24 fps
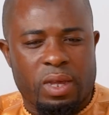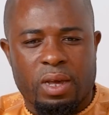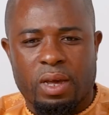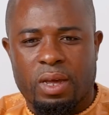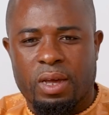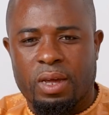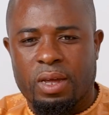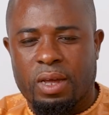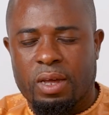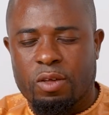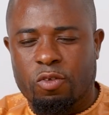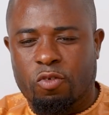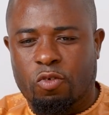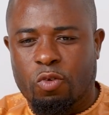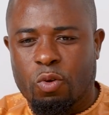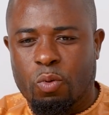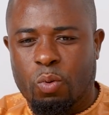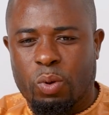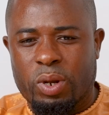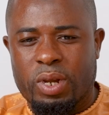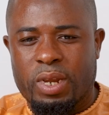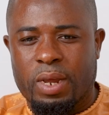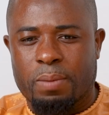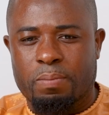And so
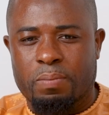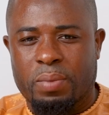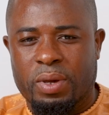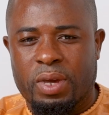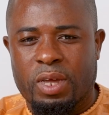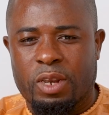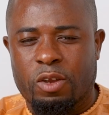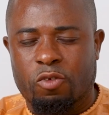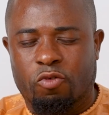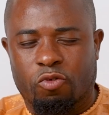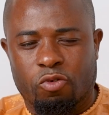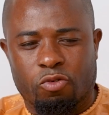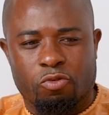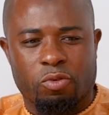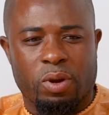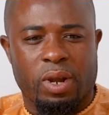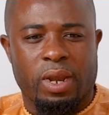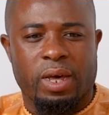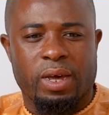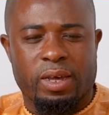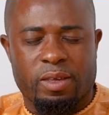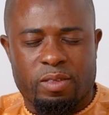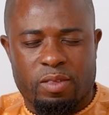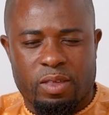what they're beginning to
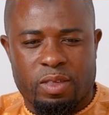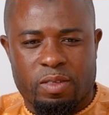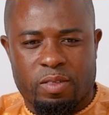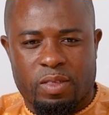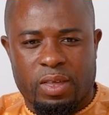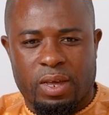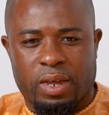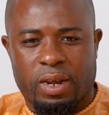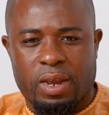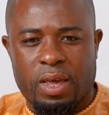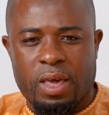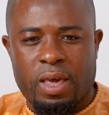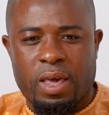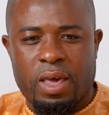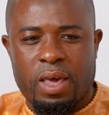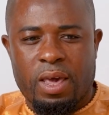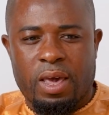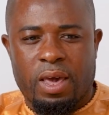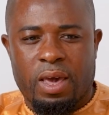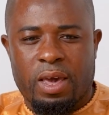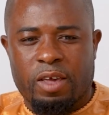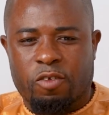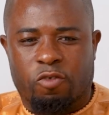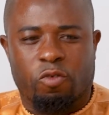realize is that
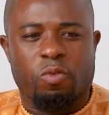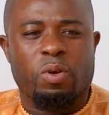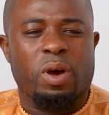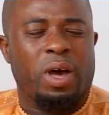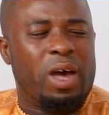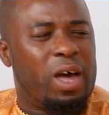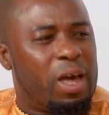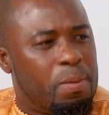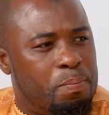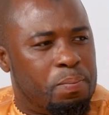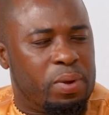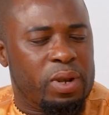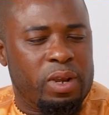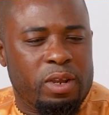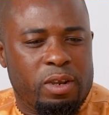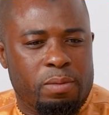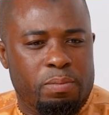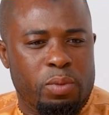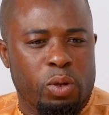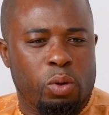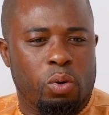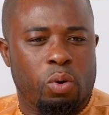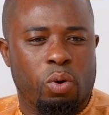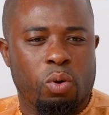it's not
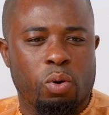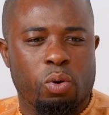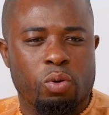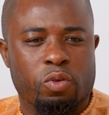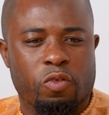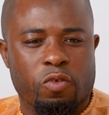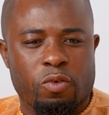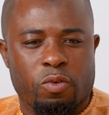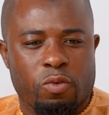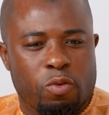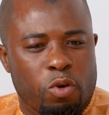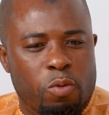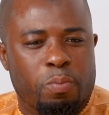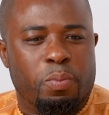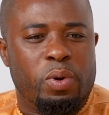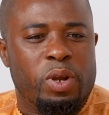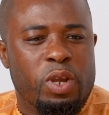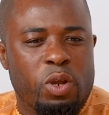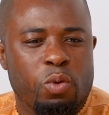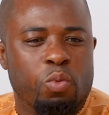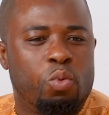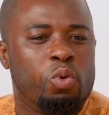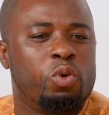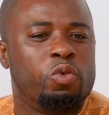happening because
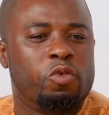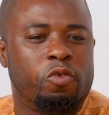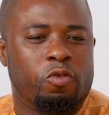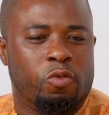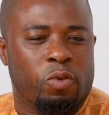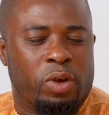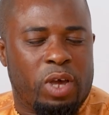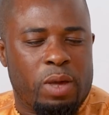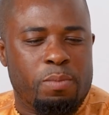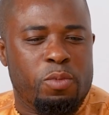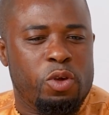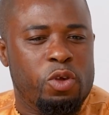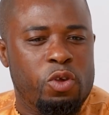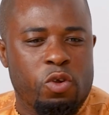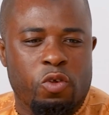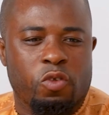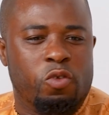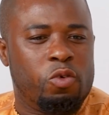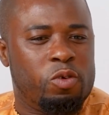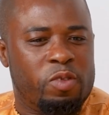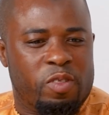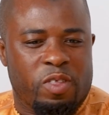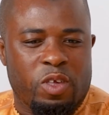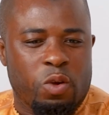nobody wants to come and
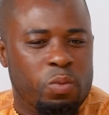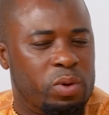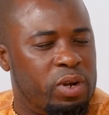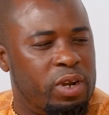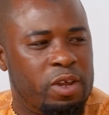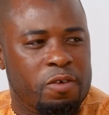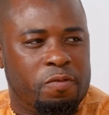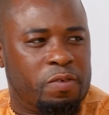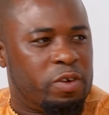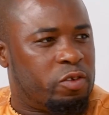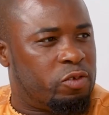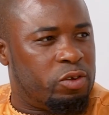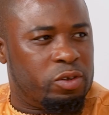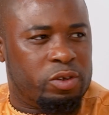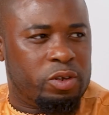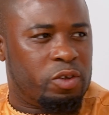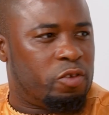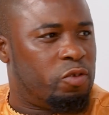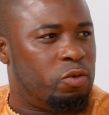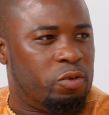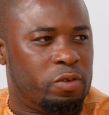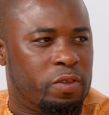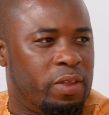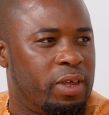use OC when the infrastructure
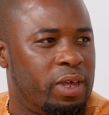is not